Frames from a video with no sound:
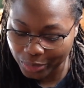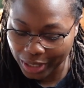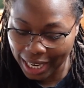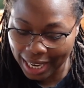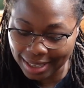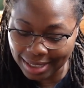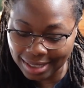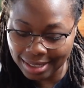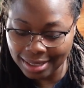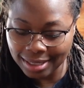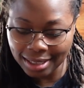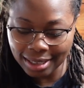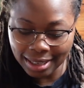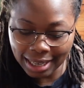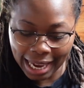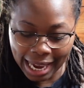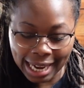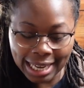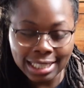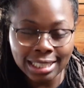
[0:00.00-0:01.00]
it's the
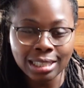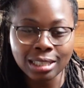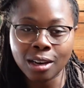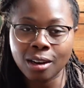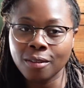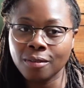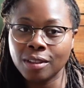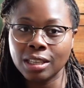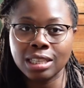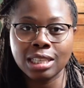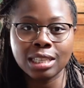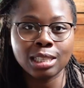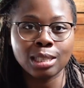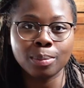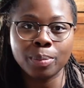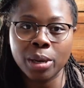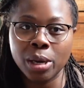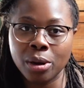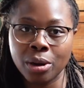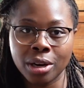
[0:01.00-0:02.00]
case of the
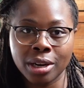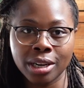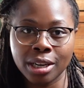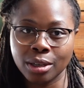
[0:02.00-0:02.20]
disappearing